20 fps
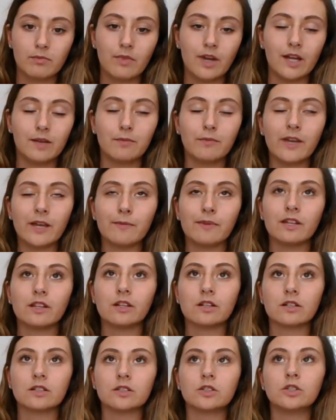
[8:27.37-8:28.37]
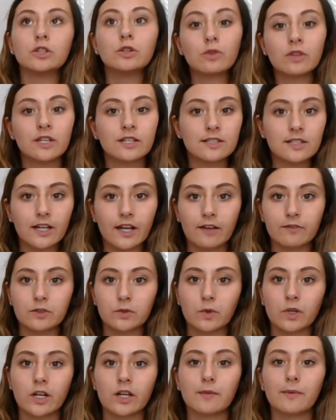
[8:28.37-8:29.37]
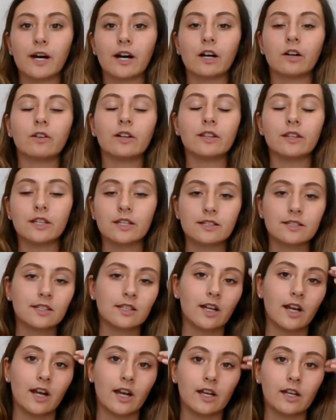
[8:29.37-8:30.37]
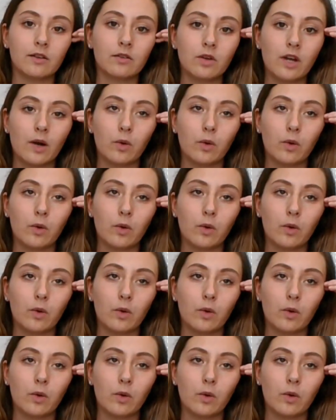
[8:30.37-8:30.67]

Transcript: and maybe there's new things I have to worry about and things that I